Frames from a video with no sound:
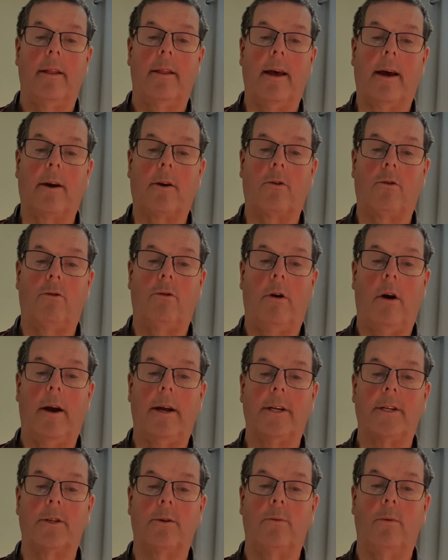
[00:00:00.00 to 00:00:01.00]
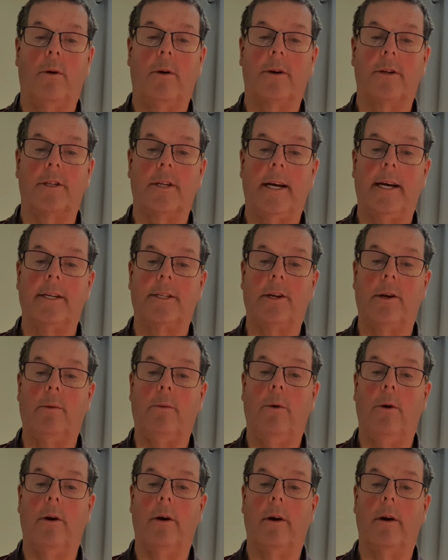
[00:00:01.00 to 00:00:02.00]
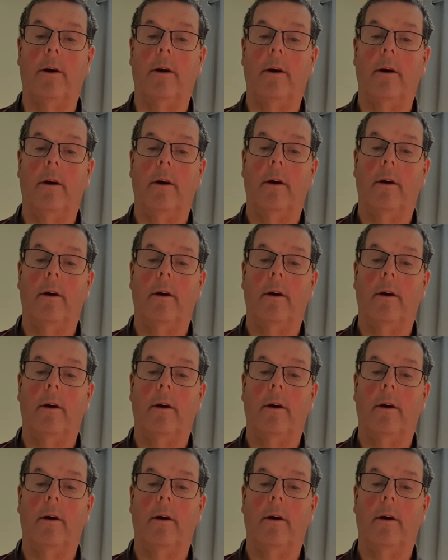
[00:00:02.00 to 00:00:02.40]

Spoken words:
that Christ was, as it were,